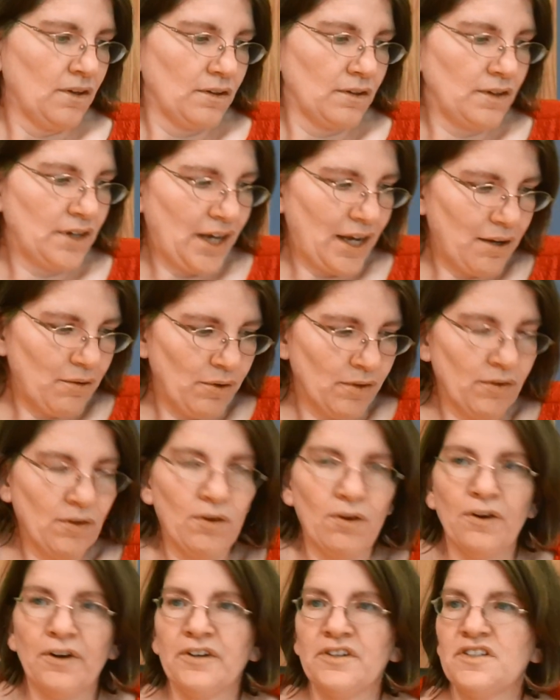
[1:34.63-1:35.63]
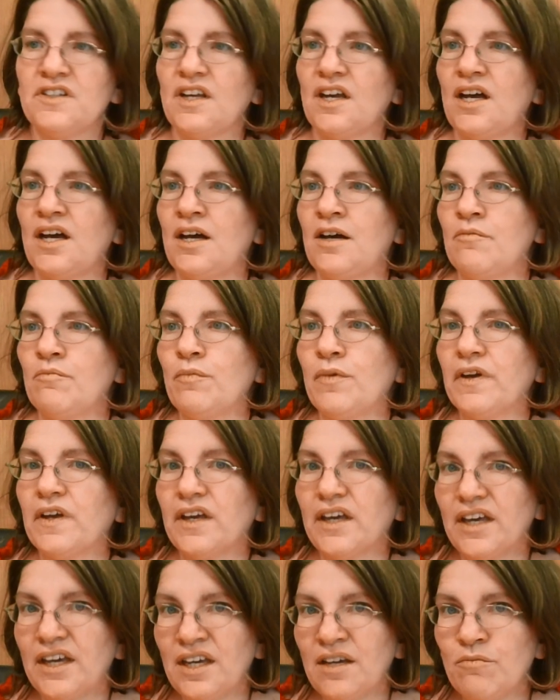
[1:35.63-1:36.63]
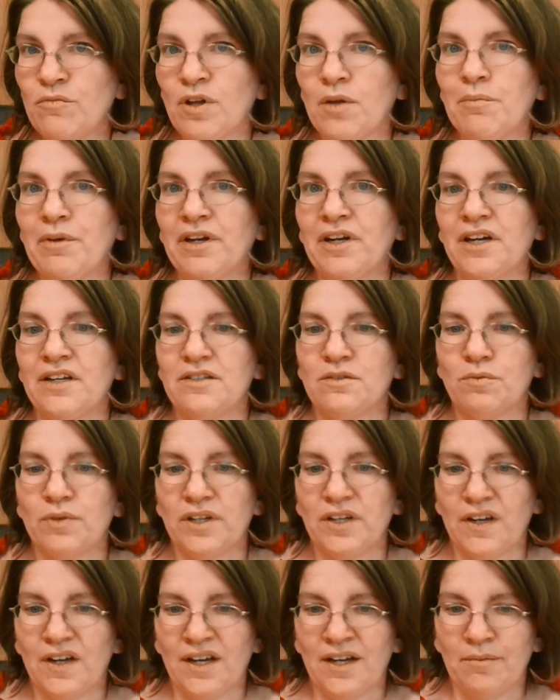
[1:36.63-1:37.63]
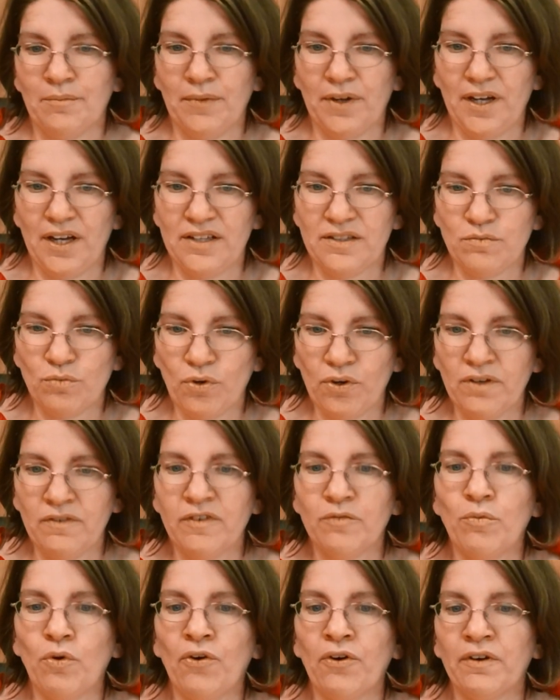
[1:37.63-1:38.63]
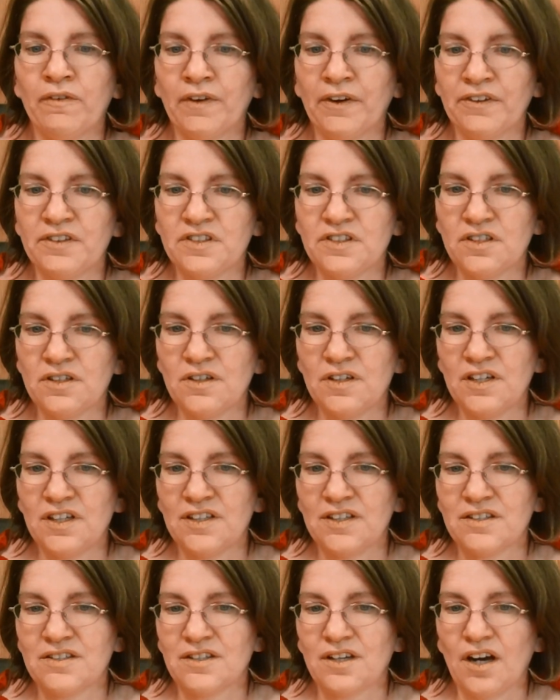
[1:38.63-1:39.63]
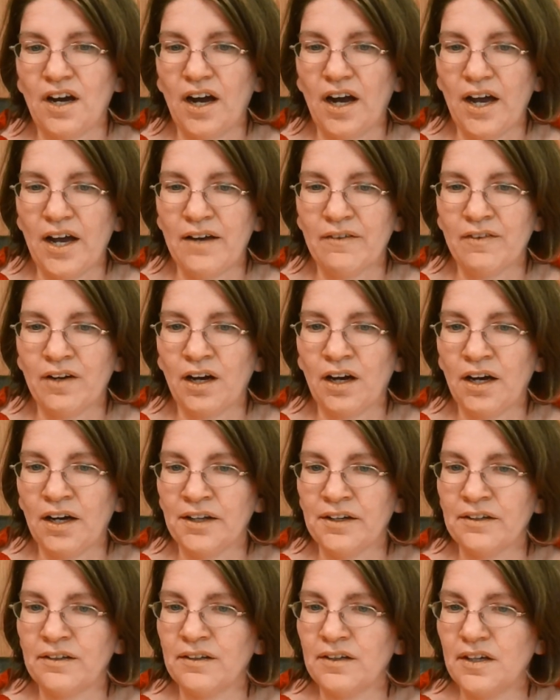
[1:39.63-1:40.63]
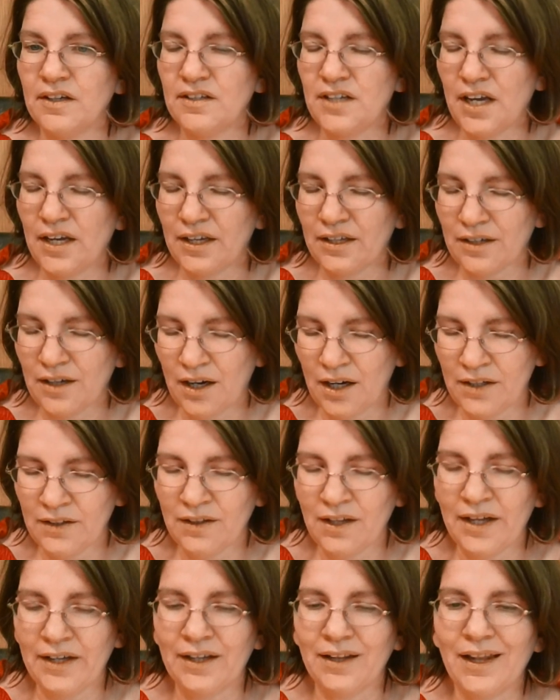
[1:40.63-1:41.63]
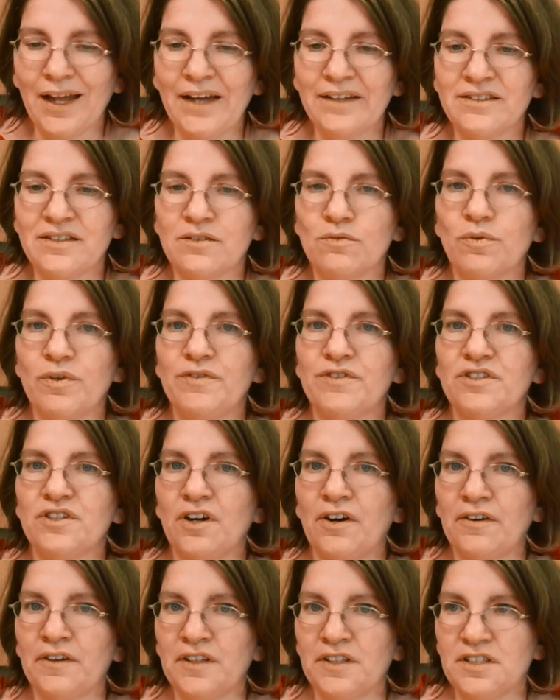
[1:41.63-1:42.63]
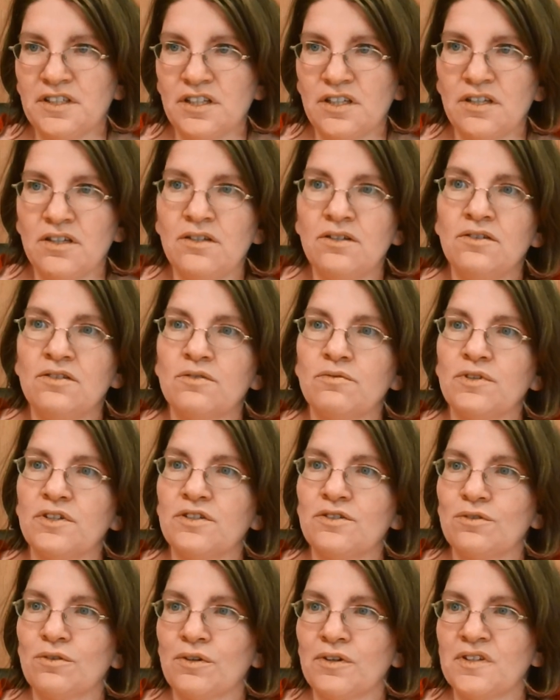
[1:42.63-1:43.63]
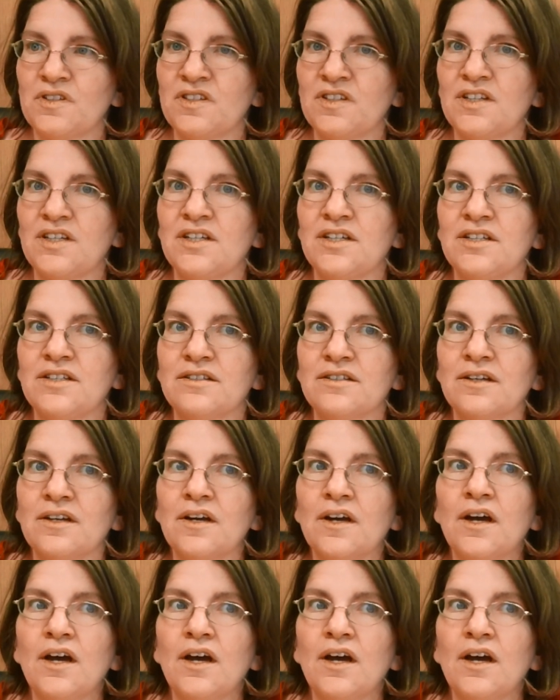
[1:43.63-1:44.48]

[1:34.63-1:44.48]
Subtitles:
Okay, well, of course, email, but as more and more of our students have taken online classes, we've started to use resources.